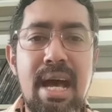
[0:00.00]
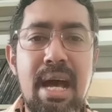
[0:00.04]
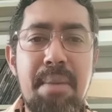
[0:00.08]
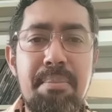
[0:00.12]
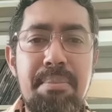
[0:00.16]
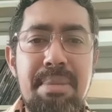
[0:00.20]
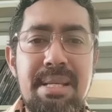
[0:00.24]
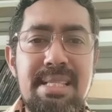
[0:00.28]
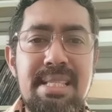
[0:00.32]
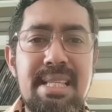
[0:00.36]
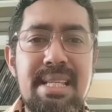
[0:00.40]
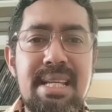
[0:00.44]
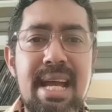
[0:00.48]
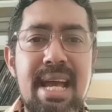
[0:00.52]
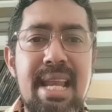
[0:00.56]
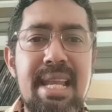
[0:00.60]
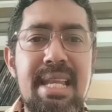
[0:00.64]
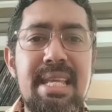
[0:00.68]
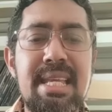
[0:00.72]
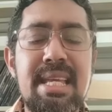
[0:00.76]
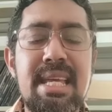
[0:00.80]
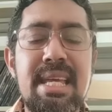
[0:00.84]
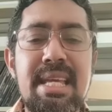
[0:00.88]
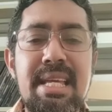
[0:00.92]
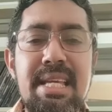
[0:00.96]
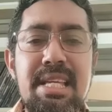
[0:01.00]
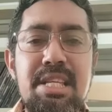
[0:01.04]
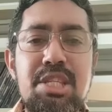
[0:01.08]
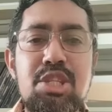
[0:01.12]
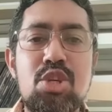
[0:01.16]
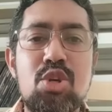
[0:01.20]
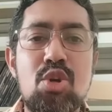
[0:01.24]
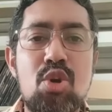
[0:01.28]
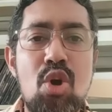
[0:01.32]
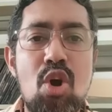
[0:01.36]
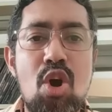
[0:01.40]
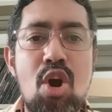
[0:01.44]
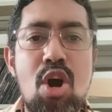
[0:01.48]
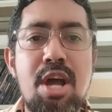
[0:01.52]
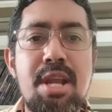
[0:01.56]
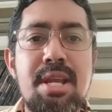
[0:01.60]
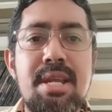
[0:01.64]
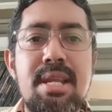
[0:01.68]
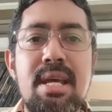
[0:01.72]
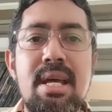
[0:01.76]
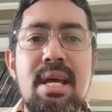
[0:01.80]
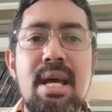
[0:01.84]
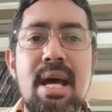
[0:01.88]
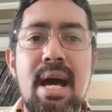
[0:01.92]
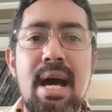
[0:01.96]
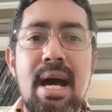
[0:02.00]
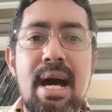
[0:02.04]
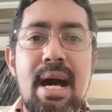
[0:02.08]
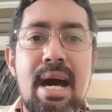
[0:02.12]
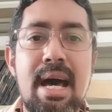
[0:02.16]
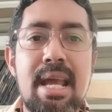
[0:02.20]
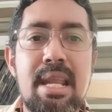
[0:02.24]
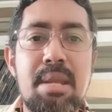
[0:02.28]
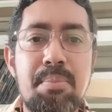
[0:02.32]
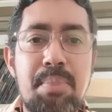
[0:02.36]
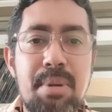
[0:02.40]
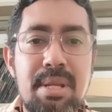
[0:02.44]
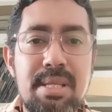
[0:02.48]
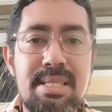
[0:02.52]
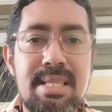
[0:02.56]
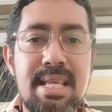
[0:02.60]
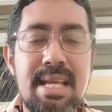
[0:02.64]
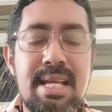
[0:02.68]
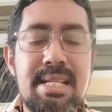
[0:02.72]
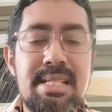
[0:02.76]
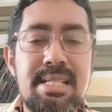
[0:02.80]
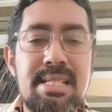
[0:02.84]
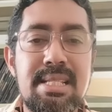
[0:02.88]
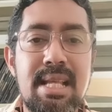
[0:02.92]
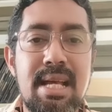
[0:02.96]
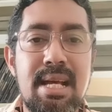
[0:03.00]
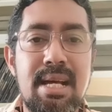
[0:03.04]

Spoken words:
Basically, each code represent